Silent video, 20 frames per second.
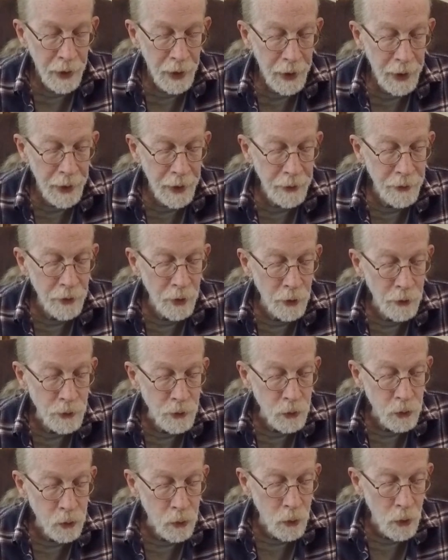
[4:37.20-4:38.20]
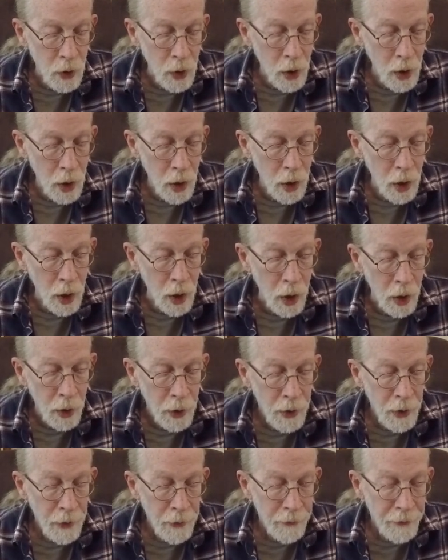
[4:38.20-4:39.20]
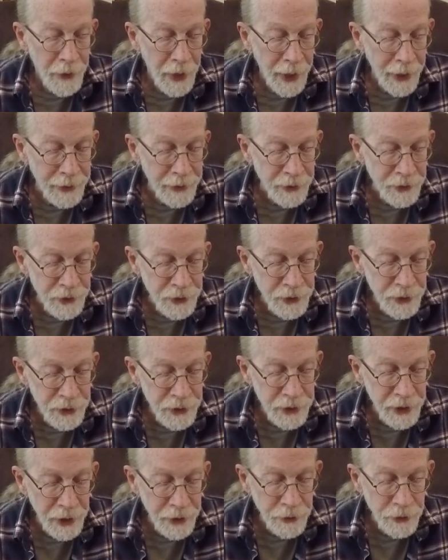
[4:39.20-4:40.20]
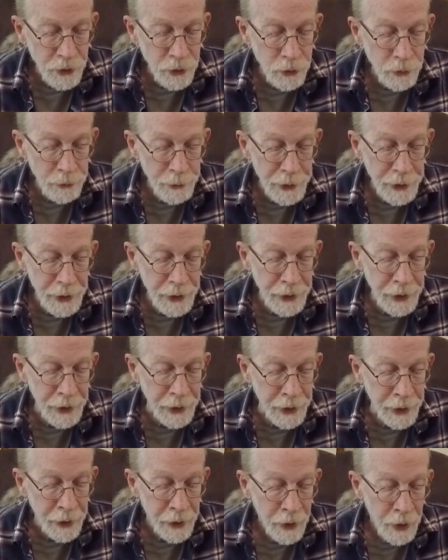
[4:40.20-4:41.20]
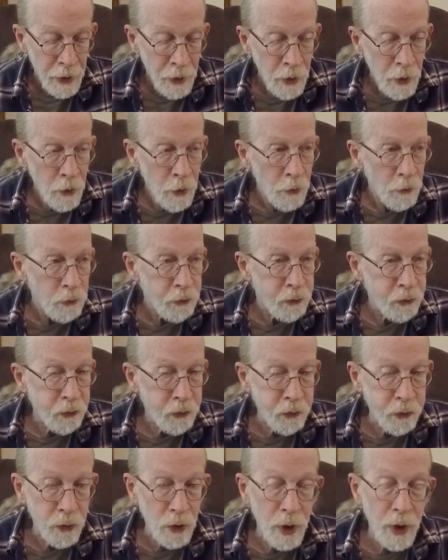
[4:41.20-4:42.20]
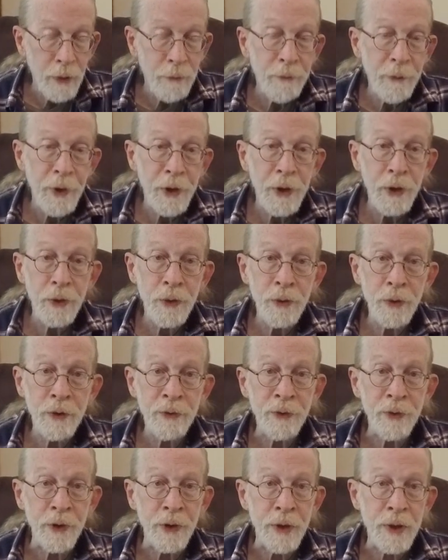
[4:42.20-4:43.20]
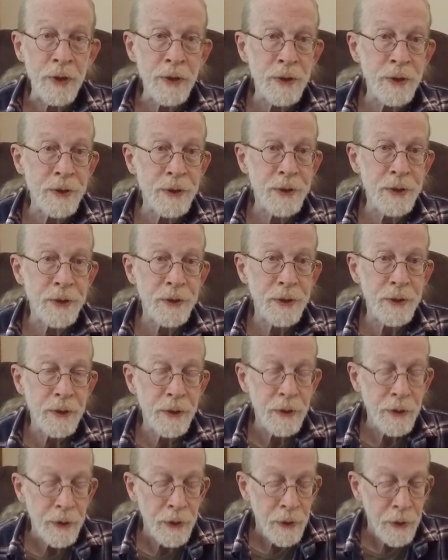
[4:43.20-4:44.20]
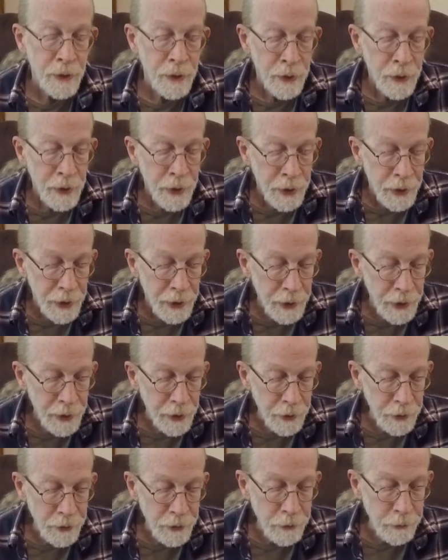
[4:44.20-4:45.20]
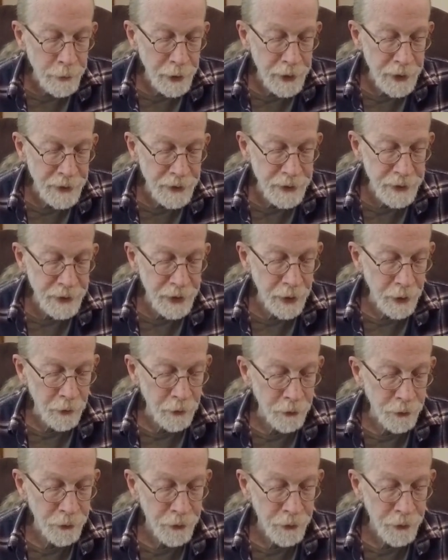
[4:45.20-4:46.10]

and I'll draw that essential meaning from the universe into myself.